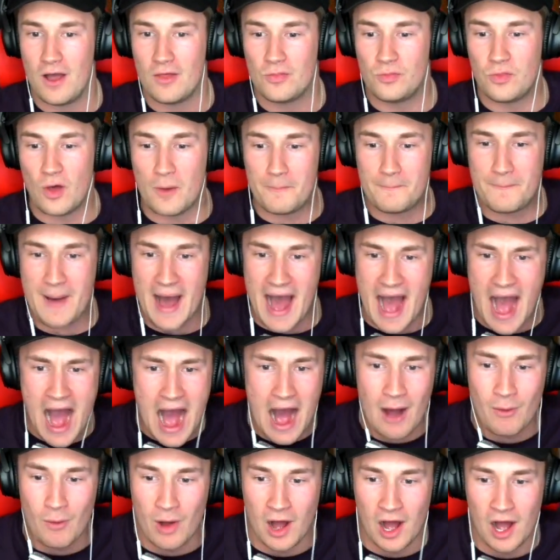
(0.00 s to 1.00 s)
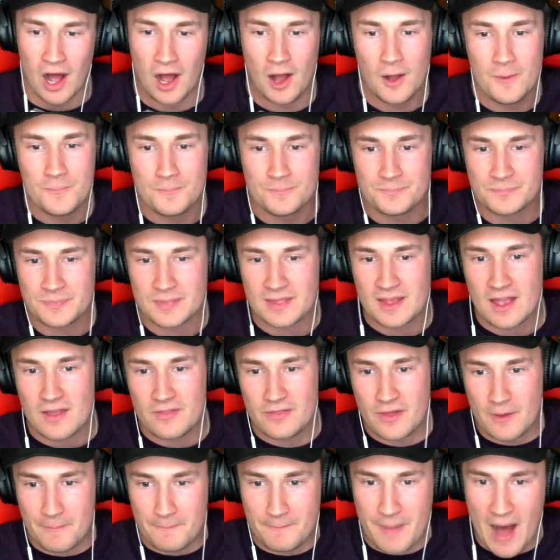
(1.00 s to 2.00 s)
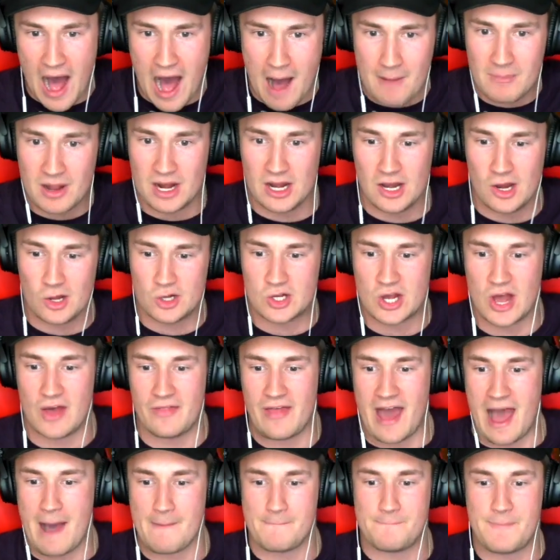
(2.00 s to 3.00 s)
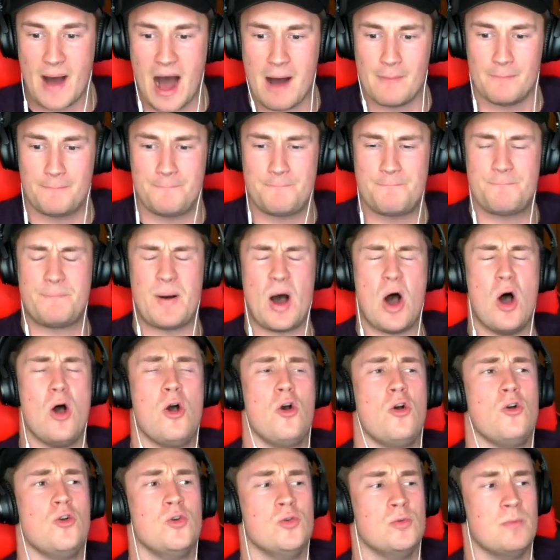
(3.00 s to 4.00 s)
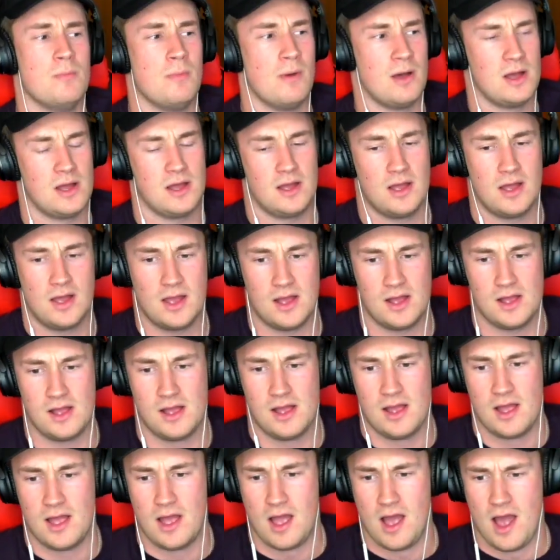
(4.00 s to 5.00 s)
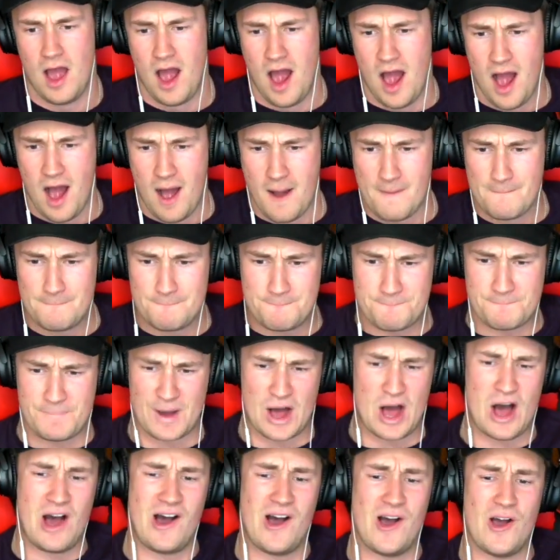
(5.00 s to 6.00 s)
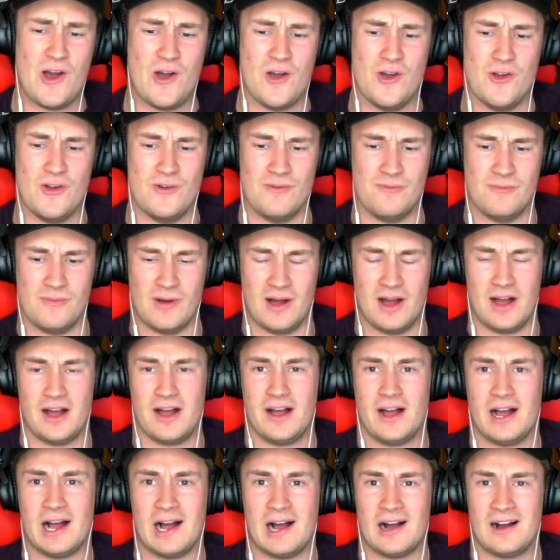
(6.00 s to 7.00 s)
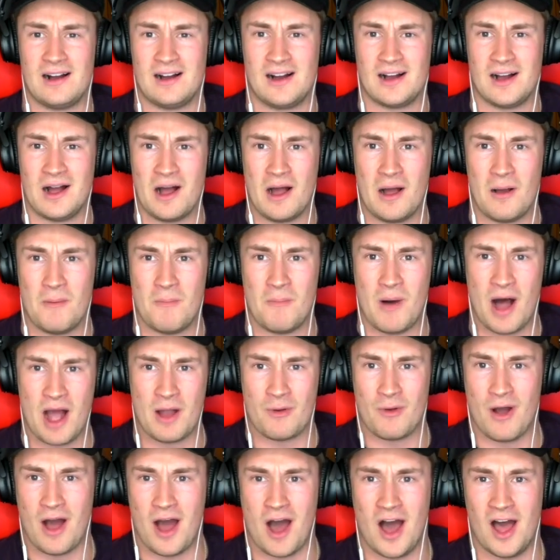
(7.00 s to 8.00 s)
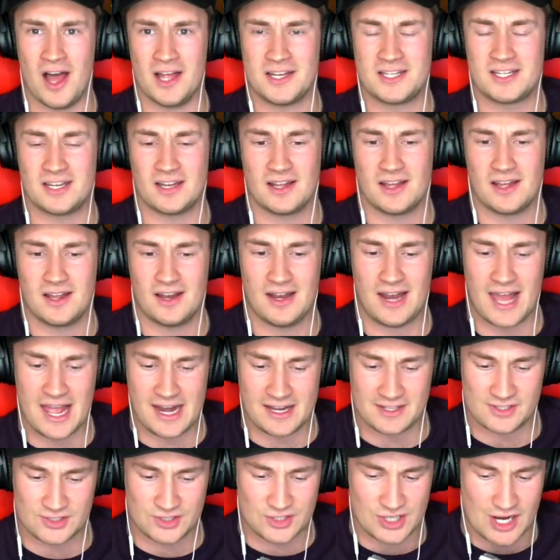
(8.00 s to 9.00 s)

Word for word: The power. The pump. Look at that pump. Boom. Boom. My word. Ladies and